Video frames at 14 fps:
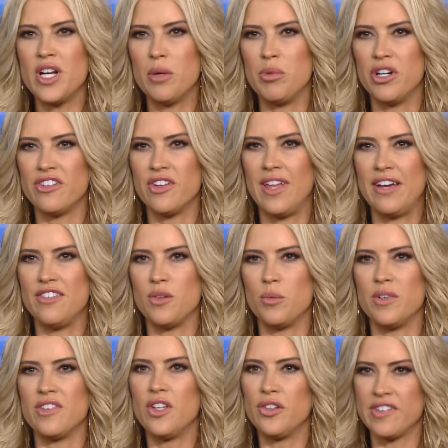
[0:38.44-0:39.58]
our personal lives, it
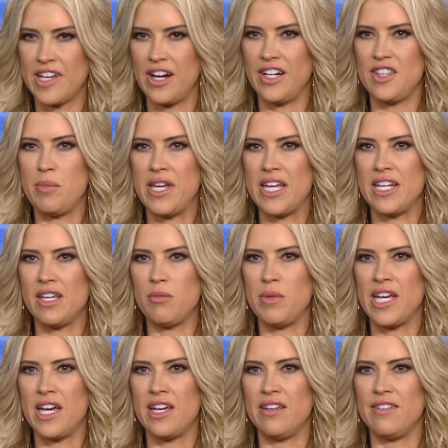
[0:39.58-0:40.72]
was a little scary at the beginning
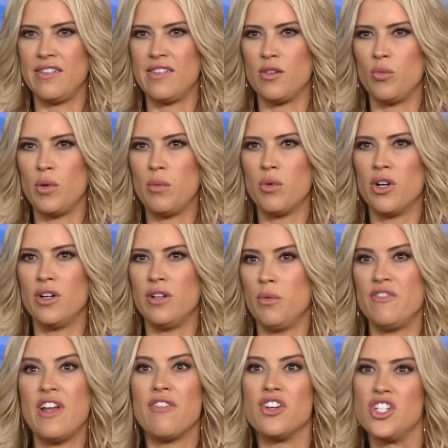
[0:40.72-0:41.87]
because we've
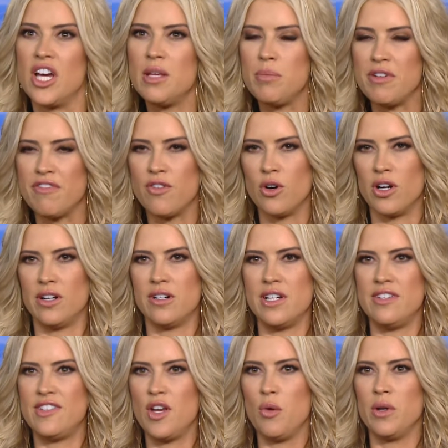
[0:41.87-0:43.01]
never done it before. And
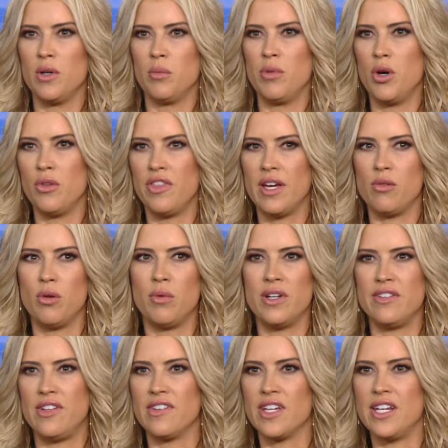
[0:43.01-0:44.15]
so we were both like, well, what
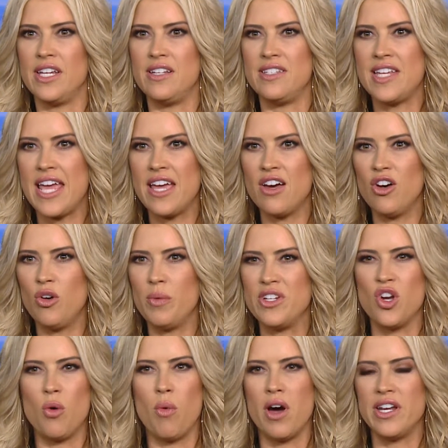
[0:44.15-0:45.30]
is this going to entail? We
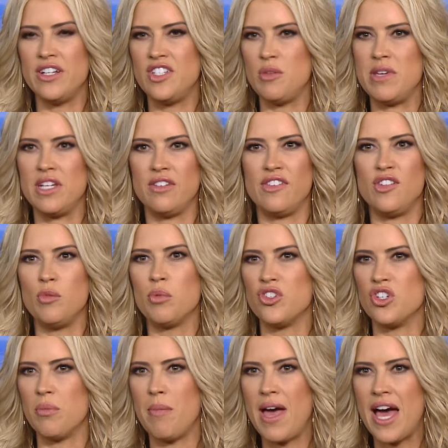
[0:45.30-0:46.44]
don't want it to be super
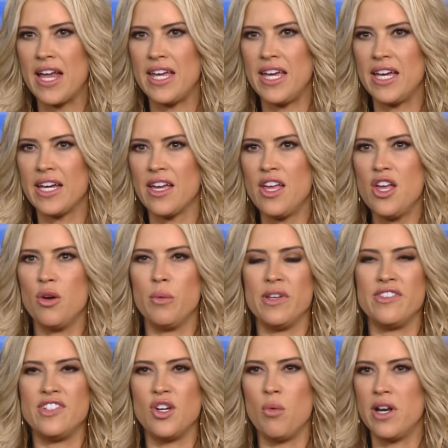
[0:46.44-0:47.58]
dramatic. We
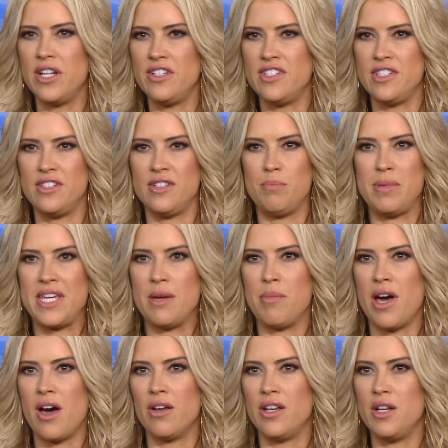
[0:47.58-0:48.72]
still want it to be
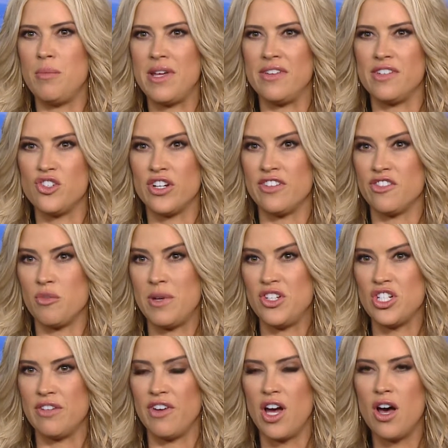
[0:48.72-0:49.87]
about an amazing
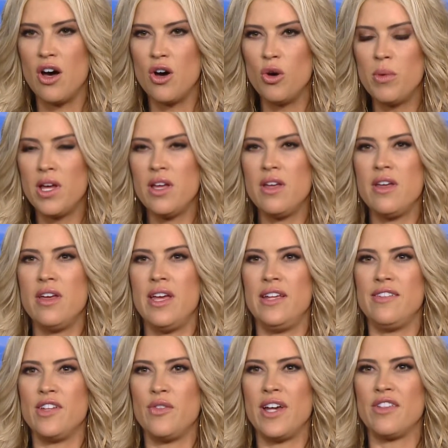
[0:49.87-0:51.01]
transformation of a home. And
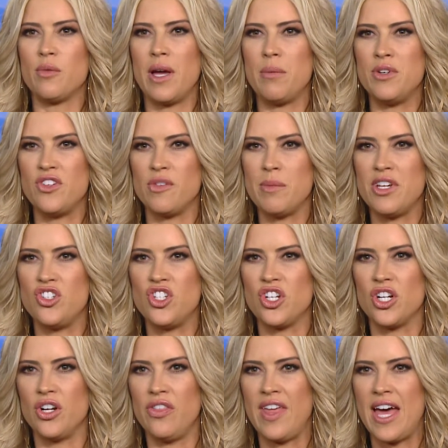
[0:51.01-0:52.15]
so that's why we just made
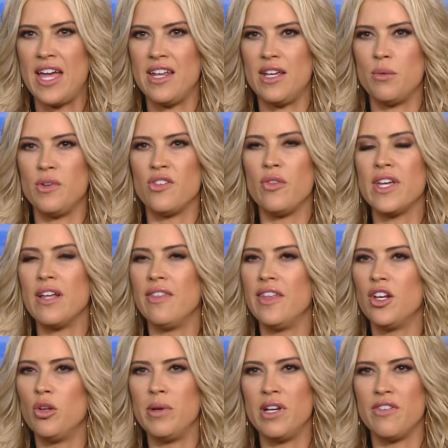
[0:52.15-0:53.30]
sure that it was only a
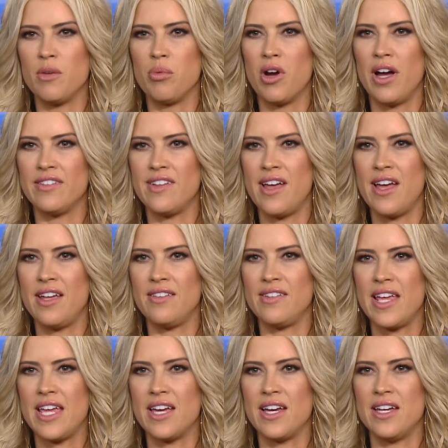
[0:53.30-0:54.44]
little bit of the process
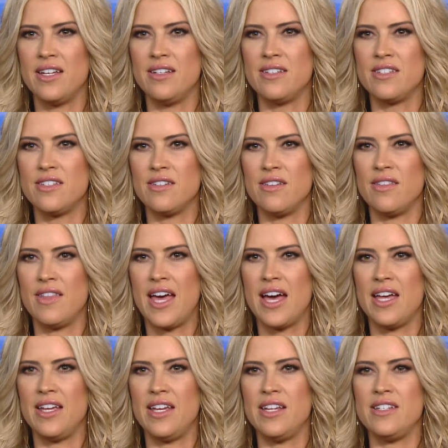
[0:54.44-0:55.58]
and
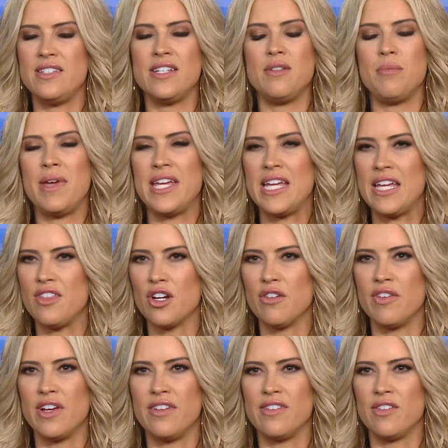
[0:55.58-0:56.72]
that it didn't make either of
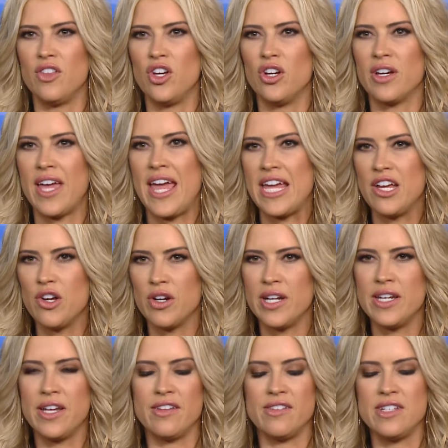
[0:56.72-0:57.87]
us look angry,
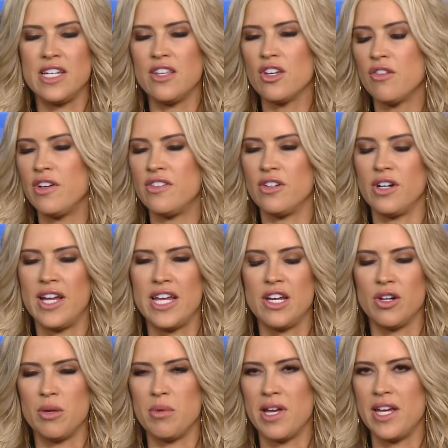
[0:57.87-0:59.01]
because neither of us are
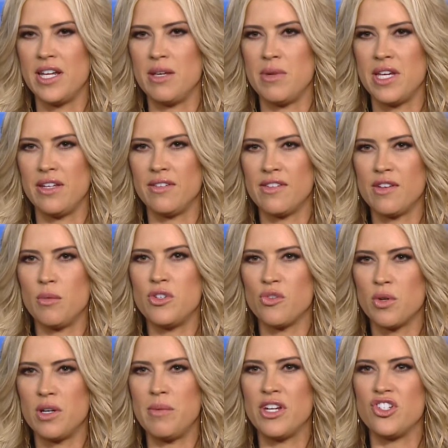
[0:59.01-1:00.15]
angry by any means. So we just
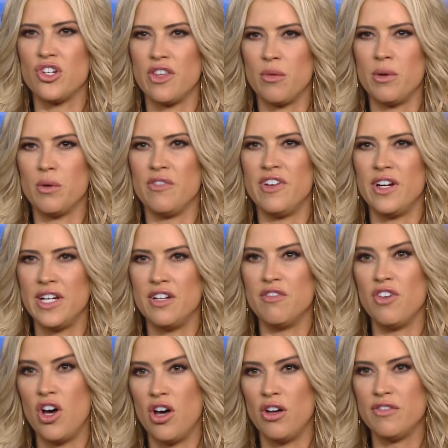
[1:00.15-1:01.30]
wanted to make sure that we were very
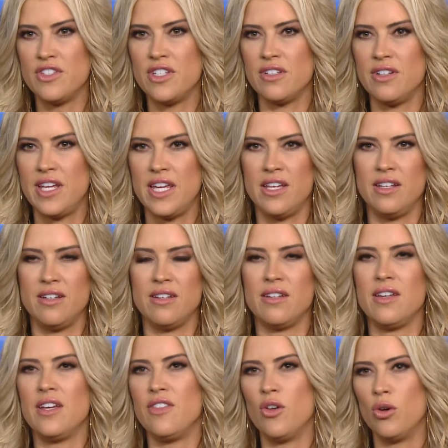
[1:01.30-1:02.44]
involved in
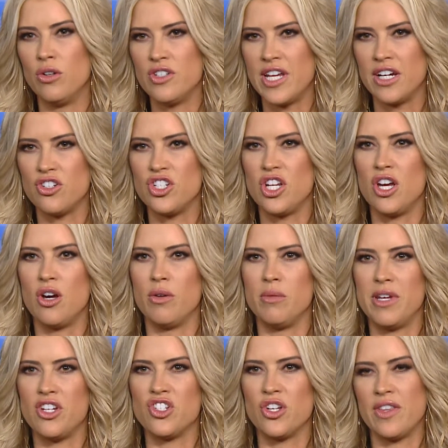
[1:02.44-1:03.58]
the whole entire show and
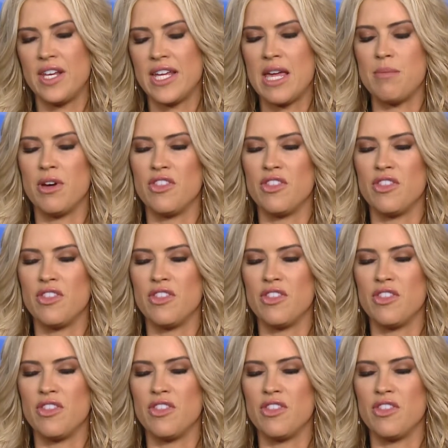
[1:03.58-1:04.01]
make sure that it came out